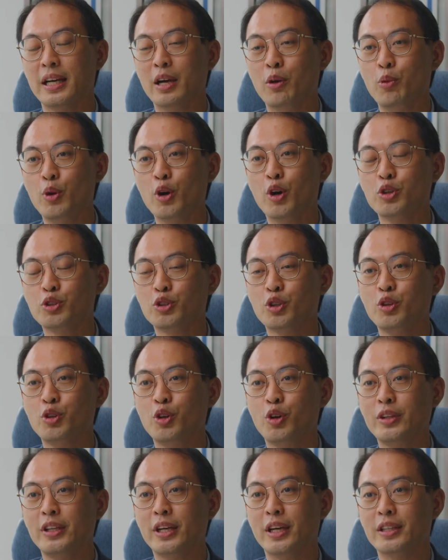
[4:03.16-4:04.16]
We also
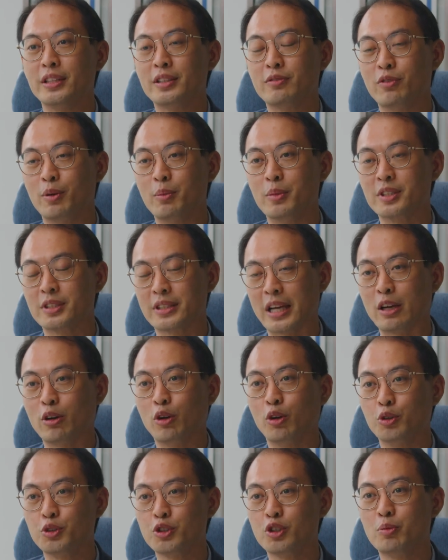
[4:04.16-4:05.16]
know that from a
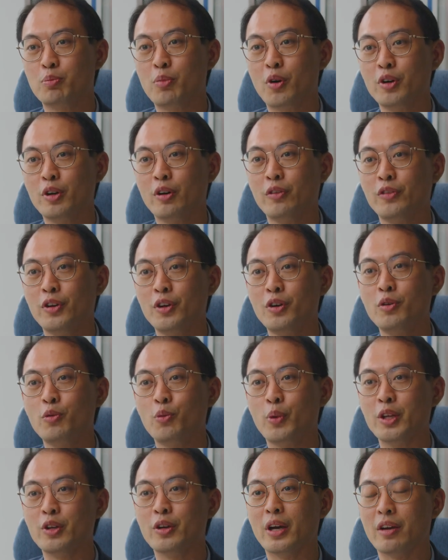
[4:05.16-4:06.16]
psychological point of view,
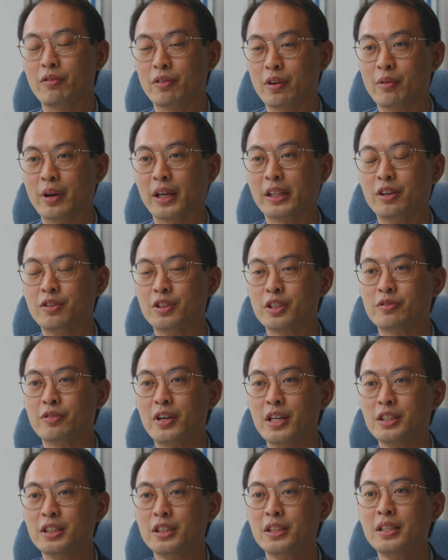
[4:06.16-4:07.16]
when you have erectile
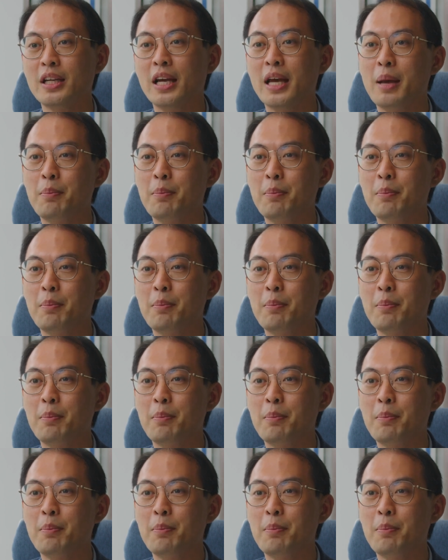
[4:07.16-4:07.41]
dysfunction,